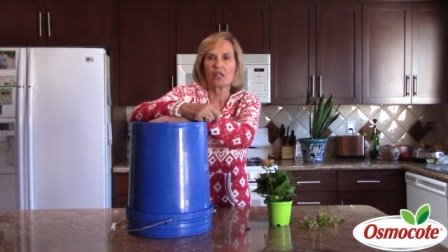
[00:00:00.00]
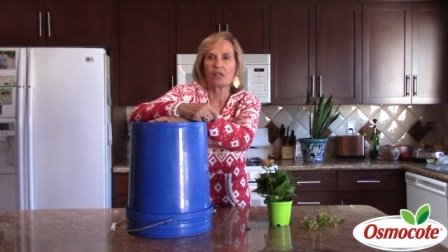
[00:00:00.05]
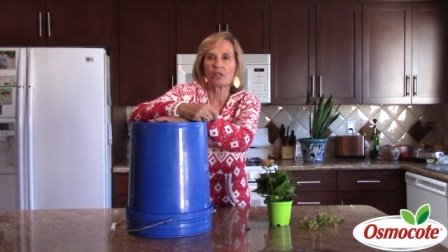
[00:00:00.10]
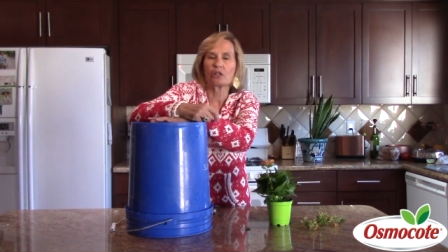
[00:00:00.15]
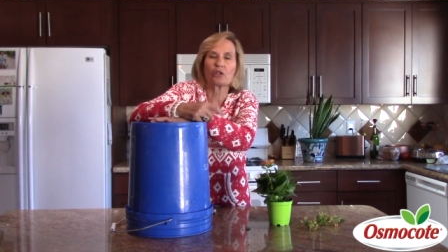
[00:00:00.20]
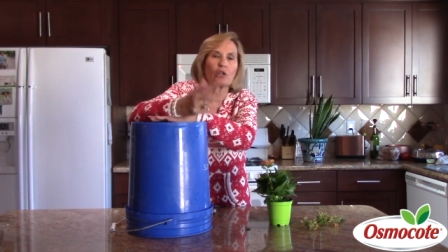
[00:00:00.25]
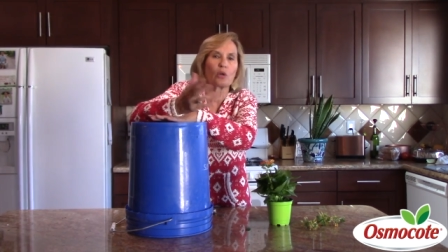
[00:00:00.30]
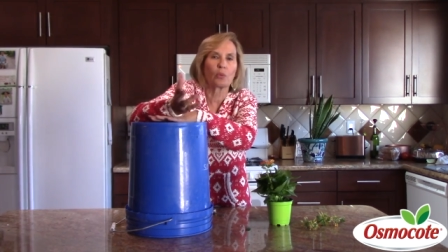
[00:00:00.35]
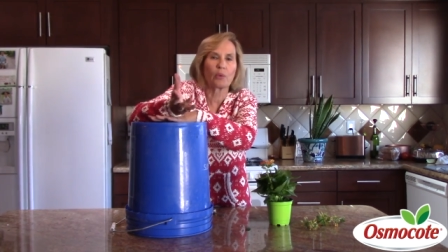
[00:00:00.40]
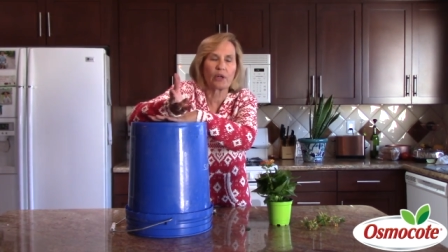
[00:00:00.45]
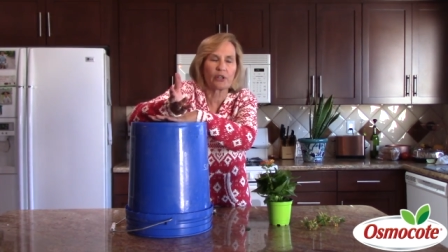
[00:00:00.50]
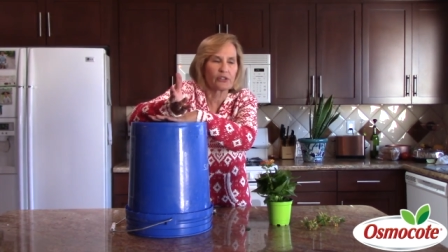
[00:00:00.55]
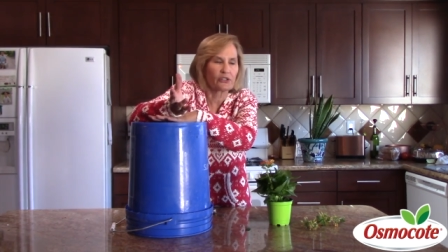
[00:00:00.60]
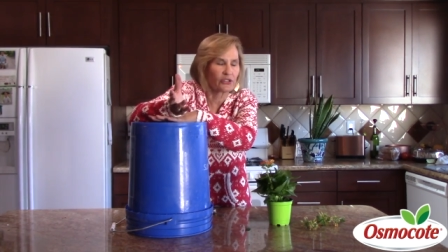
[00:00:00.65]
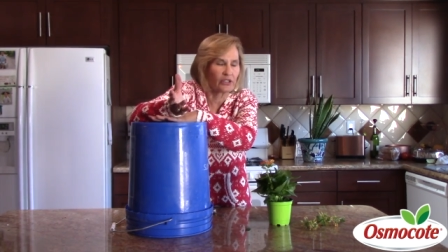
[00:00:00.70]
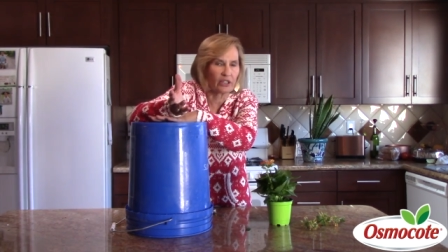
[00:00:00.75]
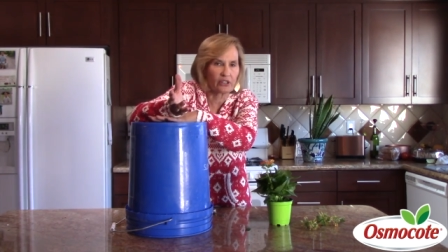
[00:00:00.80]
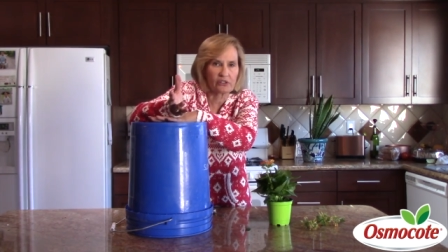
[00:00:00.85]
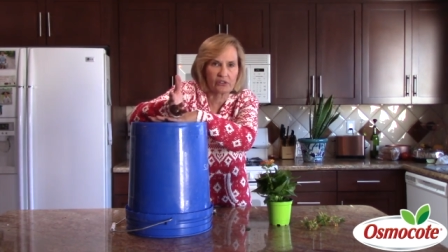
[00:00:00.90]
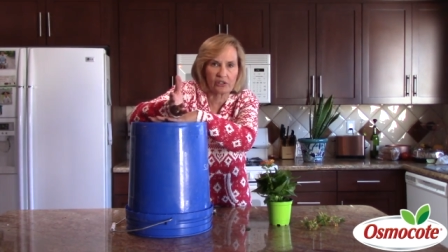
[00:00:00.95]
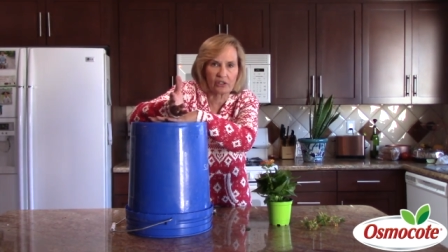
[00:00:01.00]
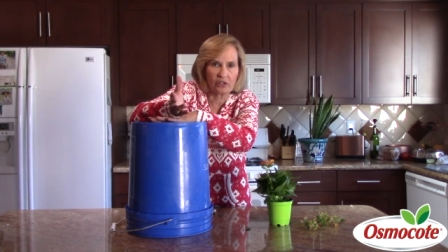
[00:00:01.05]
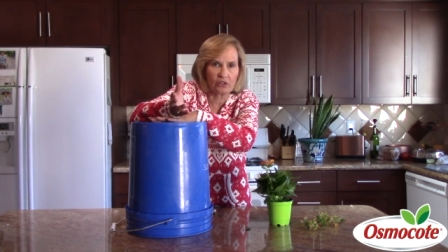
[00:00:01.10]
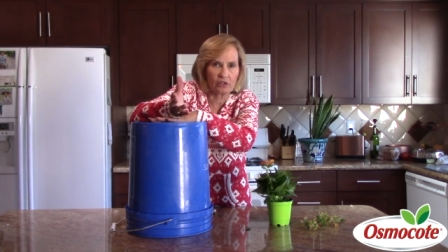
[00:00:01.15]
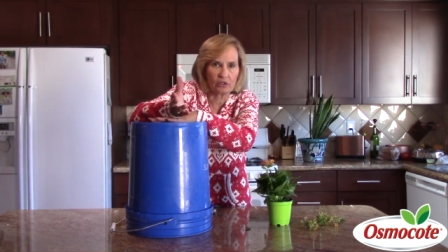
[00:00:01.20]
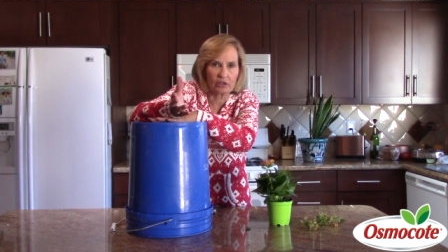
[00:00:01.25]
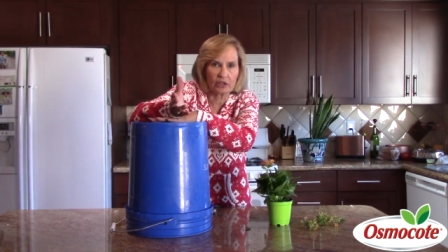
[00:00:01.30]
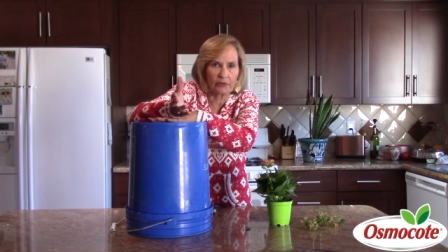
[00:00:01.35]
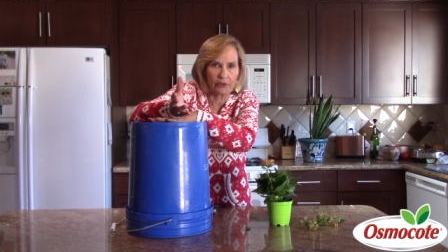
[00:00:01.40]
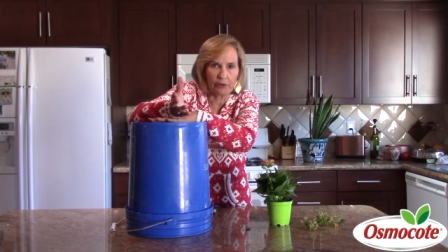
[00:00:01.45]
you know, where it sits in
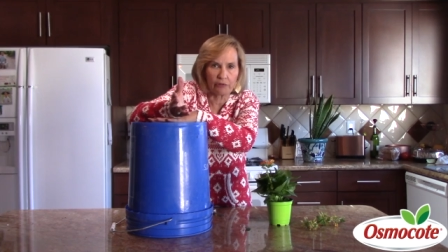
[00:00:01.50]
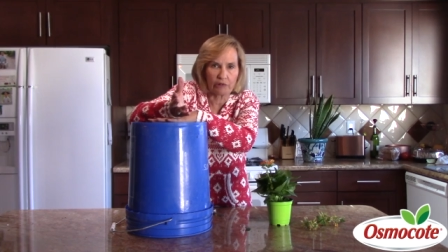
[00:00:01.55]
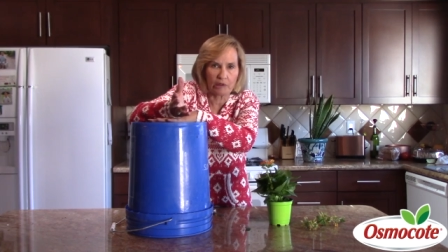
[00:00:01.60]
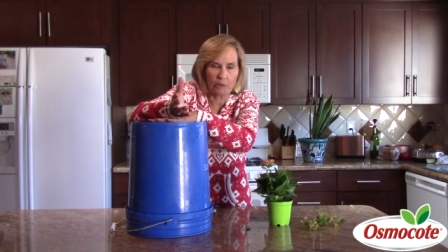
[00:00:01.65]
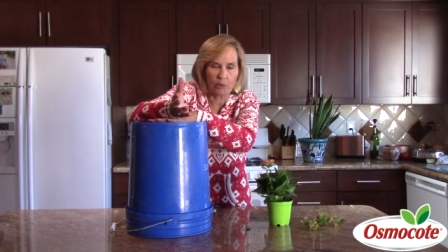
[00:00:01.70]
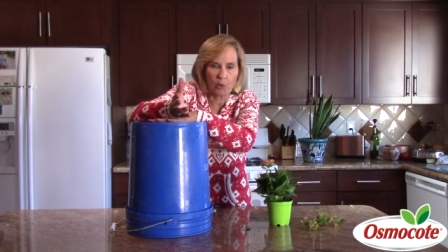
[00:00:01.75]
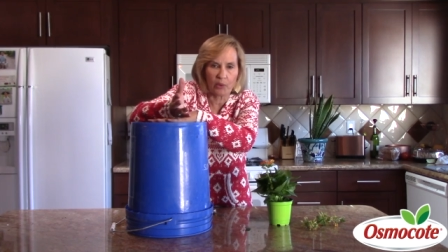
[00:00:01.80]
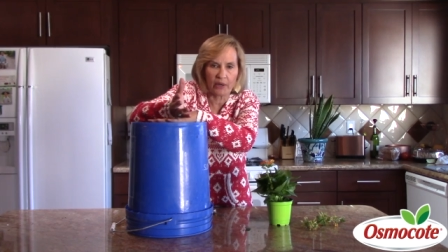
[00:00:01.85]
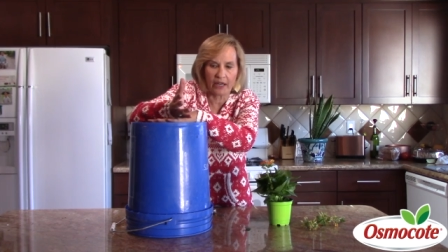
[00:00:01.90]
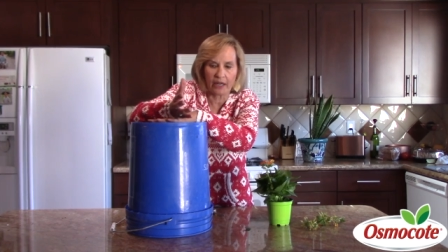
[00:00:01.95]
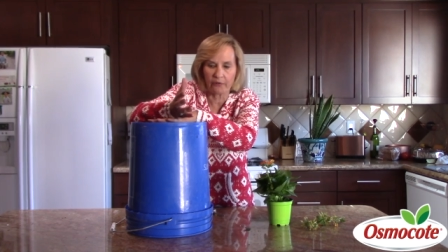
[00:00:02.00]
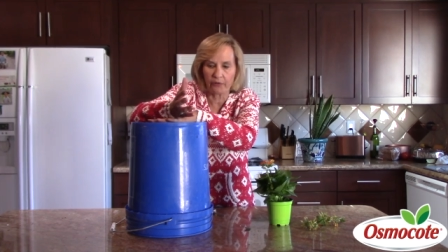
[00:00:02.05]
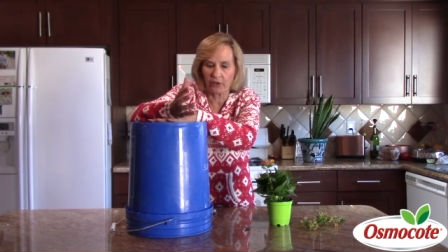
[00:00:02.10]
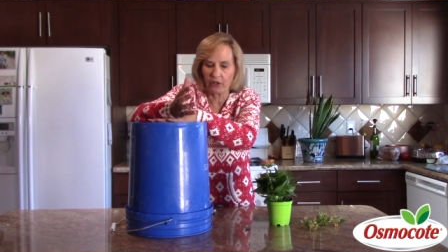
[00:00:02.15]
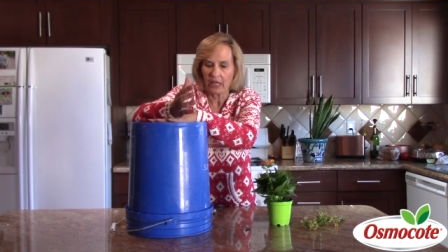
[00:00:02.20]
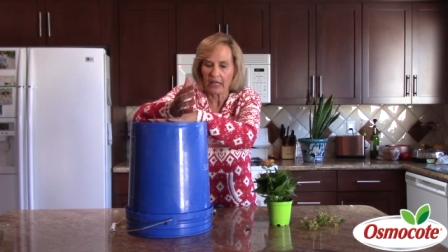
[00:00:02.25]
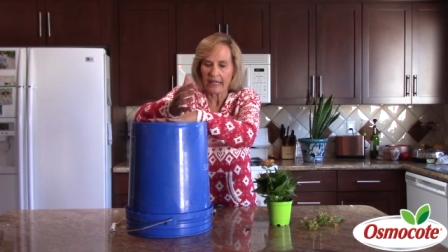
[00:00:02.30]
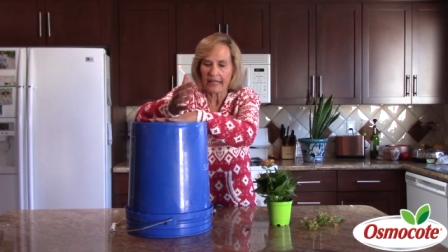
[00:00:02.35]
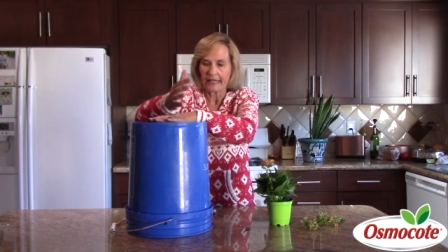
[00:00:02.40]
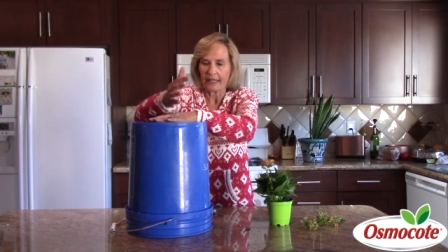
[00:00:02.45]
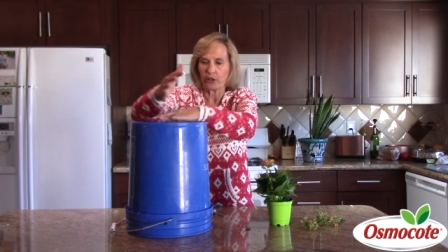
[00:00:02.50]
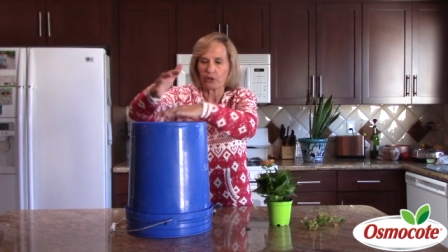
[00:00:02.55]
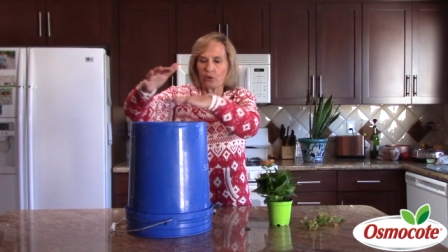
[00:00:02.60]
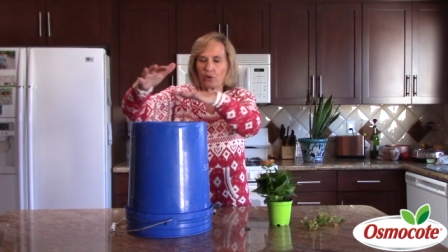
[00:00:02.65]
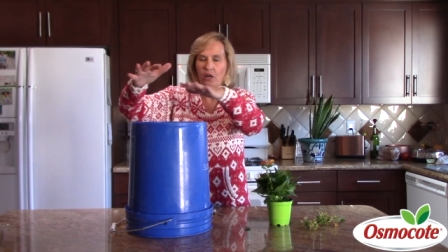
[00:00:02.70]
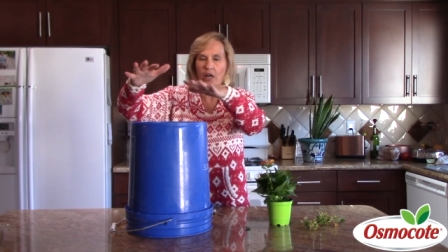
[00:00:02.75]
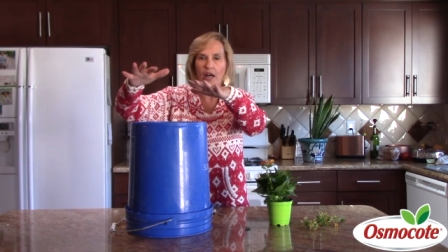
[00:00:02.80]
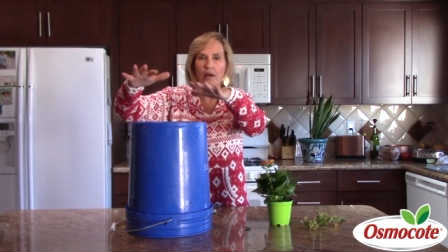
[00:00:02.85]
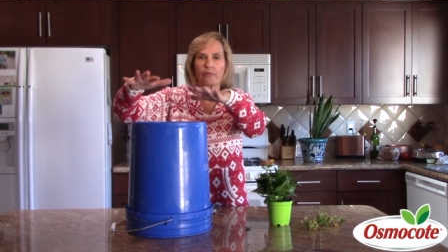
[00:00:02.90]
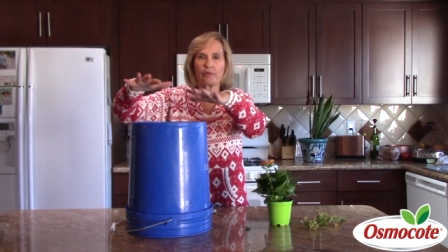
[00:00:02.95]
your living room, whatever, and you
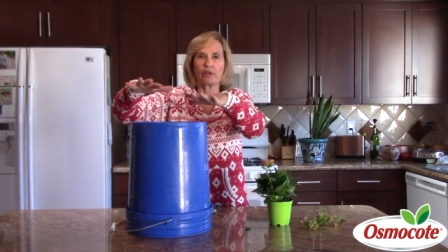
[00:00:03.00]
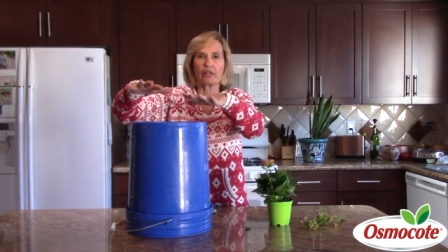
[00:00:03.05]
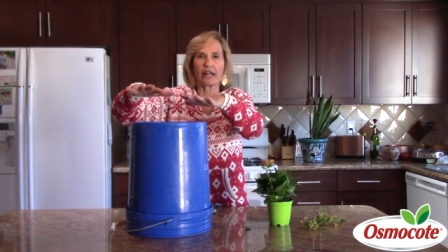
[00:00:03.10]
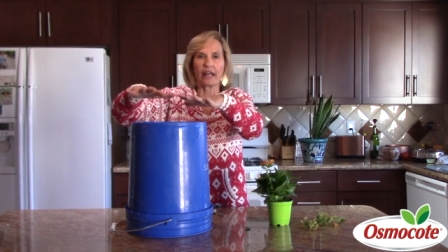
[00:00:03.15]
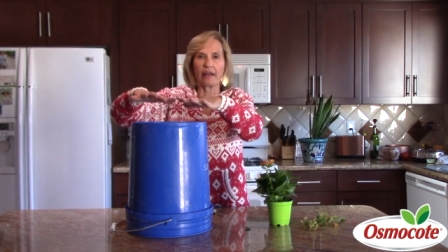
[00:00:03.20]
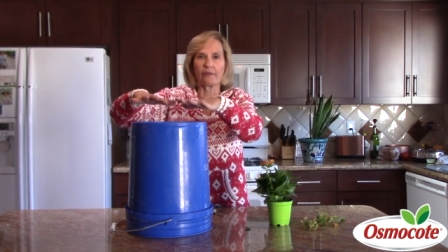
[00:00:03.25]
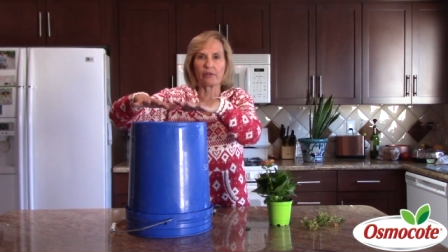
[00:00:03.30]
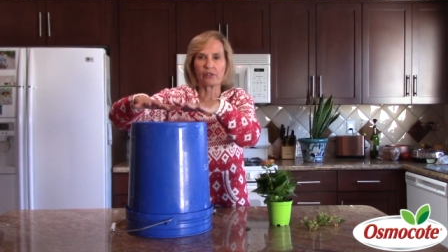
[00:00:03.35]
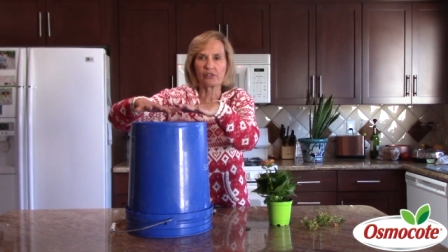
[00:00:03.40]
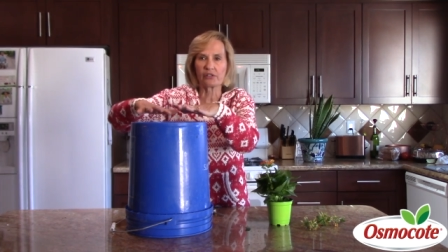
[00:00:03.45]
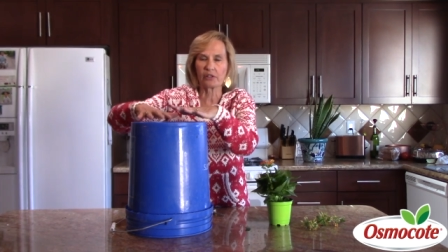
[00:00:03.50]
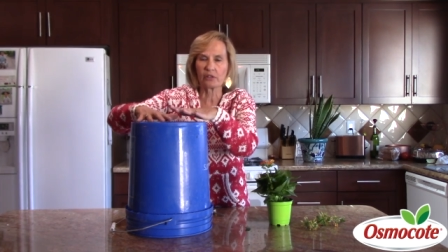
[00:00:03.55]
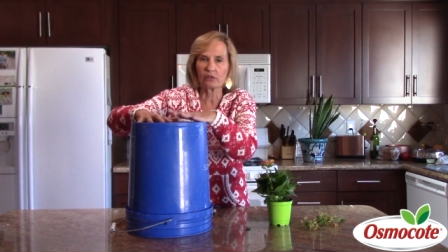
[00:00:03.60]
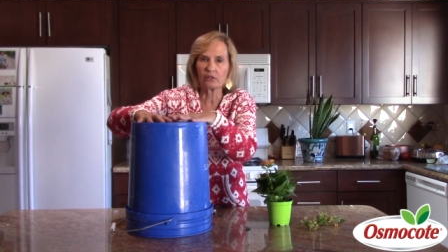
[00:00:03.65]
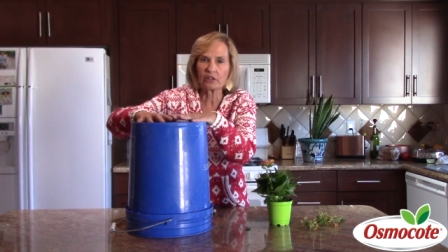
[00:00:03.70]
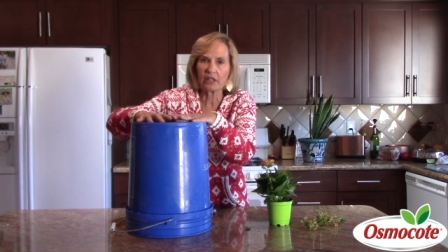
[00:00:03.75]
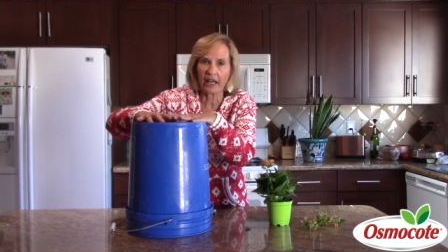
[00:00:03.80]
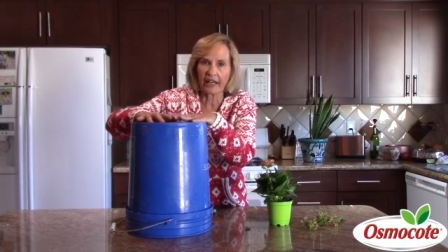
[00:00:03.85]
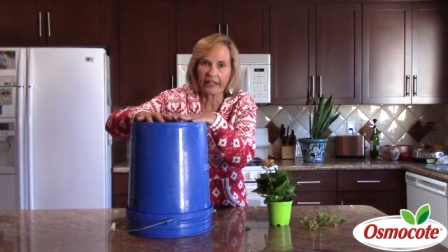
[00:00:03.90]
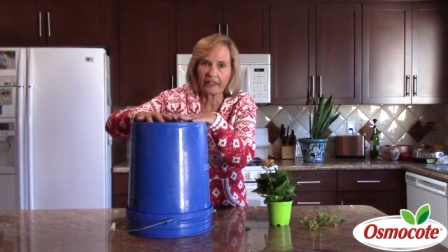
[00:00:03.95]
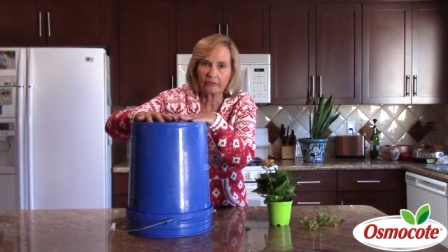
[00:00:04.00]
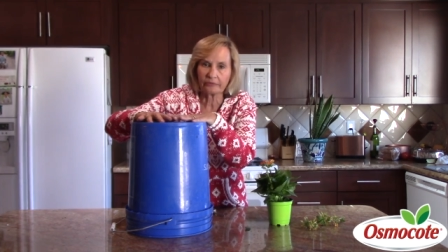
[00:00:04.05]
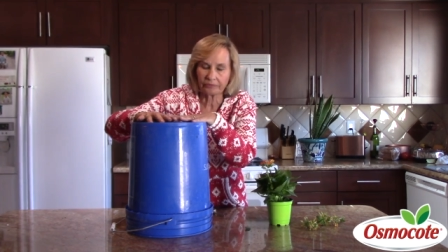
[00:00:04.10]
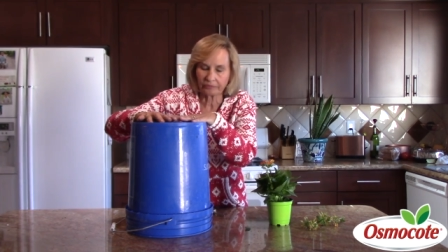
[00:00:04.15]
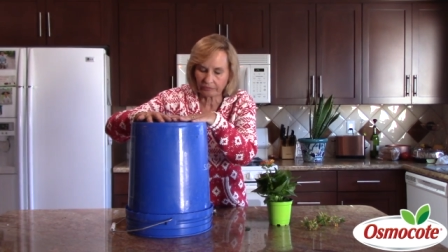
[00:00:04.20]
cover it every single night